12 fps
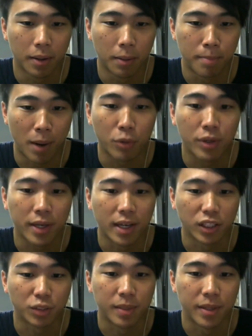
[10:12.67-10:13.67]
bulky
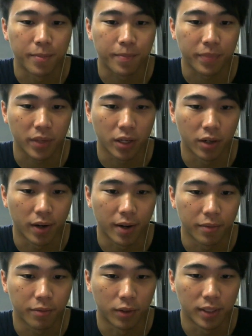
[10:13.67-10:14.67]
HP,
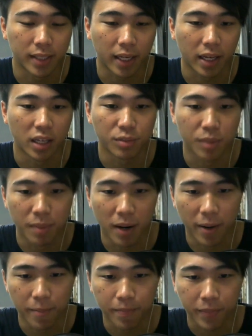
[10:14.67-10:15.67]
right, for this second HP
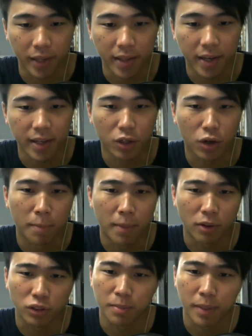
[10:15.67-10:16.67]
bar. I think I hit the
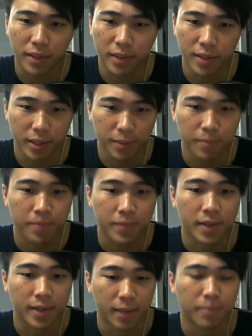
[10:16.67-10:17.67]
compulsion button here,
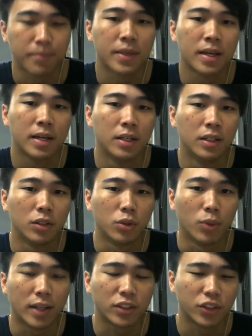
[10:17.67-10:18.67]
yep,
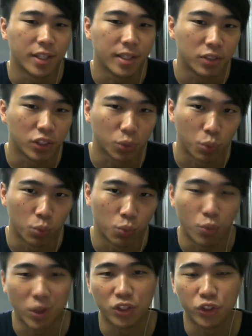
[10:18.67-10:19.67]
to actually just
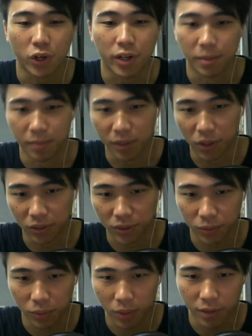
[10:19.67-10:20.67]
one-shot it,
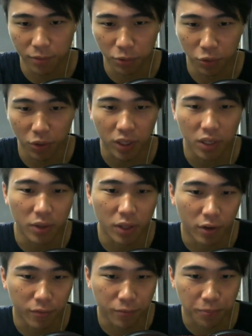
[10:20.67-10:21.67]
because if you do not kill it
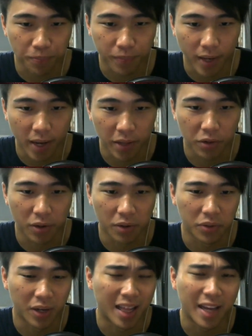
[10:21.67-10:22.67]
off and you're
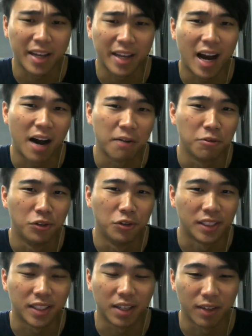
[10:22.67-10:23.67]
lacking hard runes
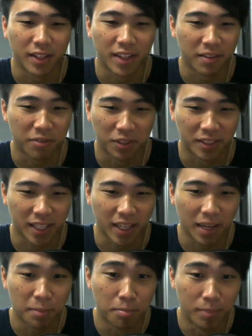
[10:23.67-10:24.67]
and stuff like that for the
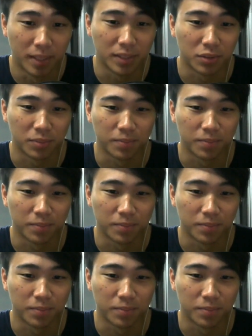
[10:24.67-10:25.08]
second burst,